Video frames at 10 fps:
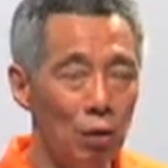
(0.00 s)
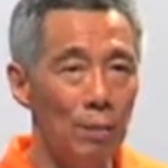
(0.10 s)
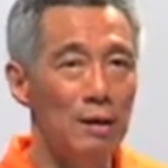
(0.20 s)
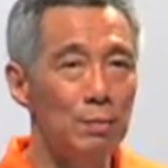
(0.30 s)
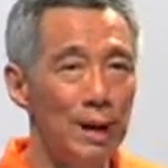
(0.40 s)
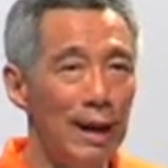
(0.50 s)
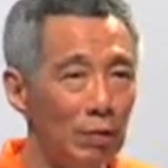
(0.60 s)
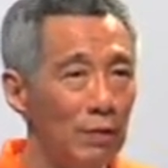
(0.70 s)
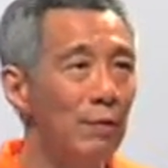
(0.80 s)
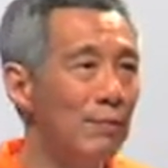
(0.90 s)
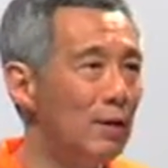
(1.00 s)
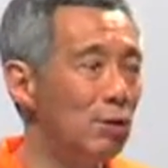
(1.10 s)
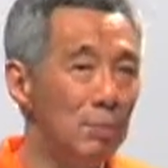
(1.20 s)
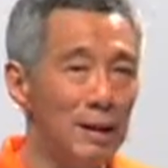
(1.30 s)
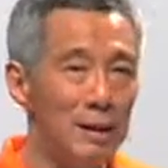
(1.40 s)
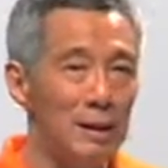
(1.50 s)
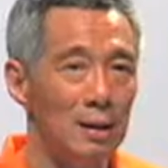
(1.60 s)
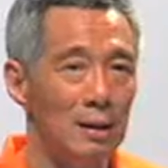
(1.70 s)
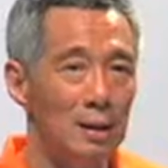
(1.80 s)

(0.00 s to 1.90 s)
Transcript: who must pay out of the federal budget